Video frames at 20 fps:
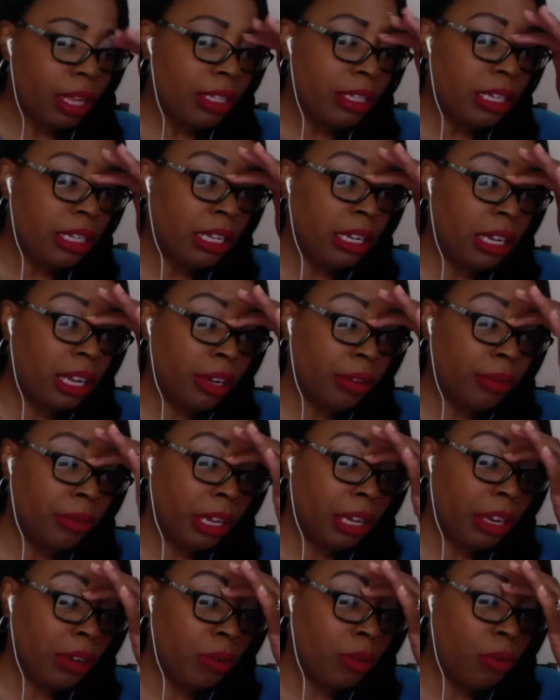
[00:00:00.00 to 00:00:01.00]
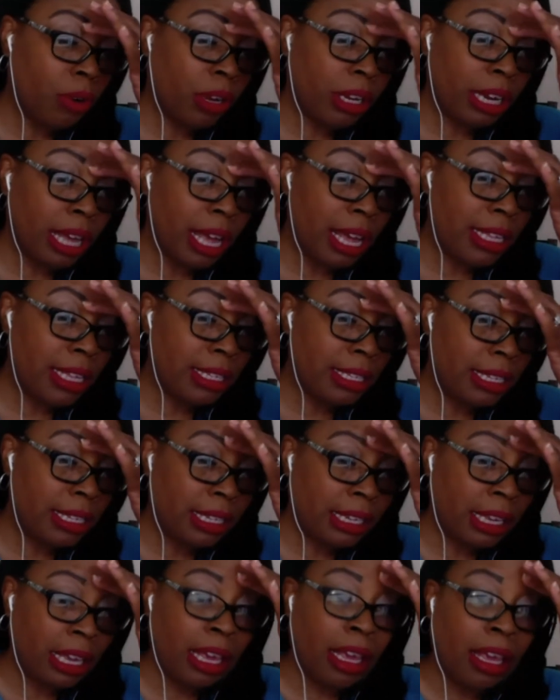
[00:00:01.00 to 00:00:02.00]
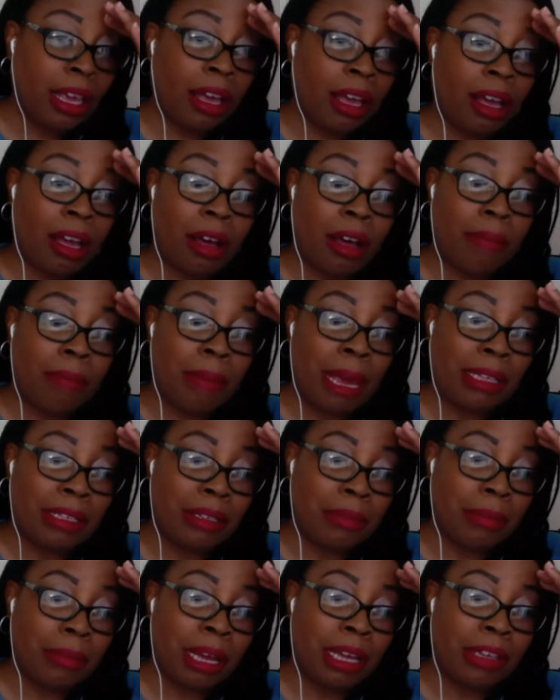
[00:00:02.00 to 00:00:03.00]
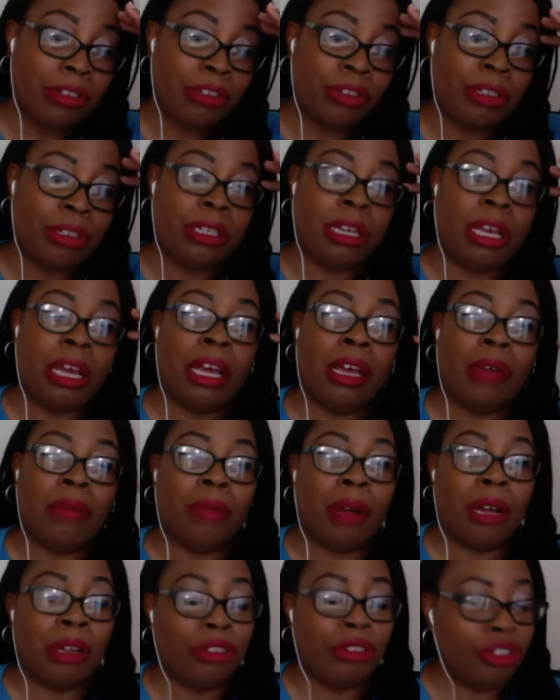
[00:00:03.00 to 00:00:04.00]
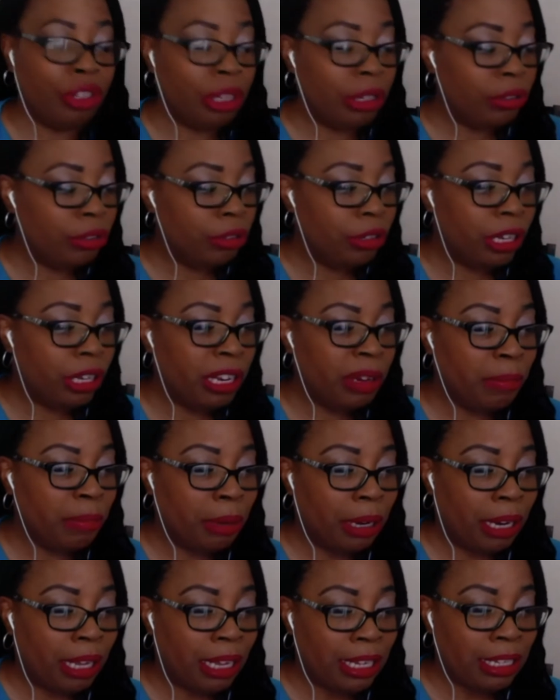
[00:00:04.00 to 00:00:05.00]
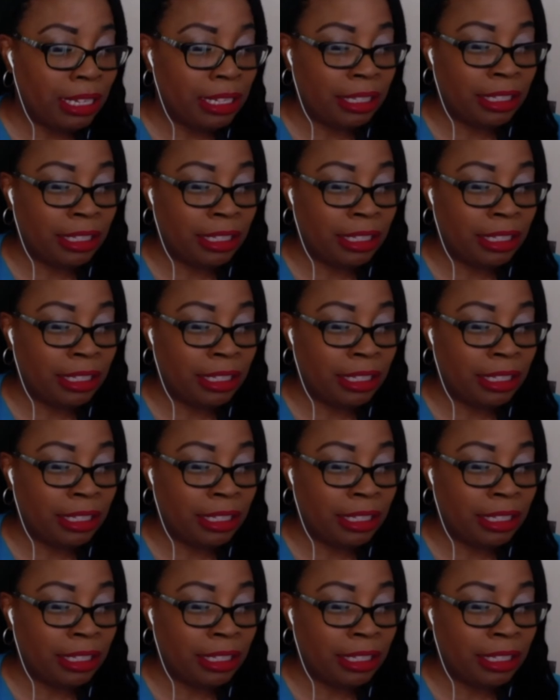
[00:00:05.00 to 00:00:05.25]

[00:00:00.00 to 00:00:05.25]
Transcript: decluttering and organizing, uh, maximize your time while sheltered in place.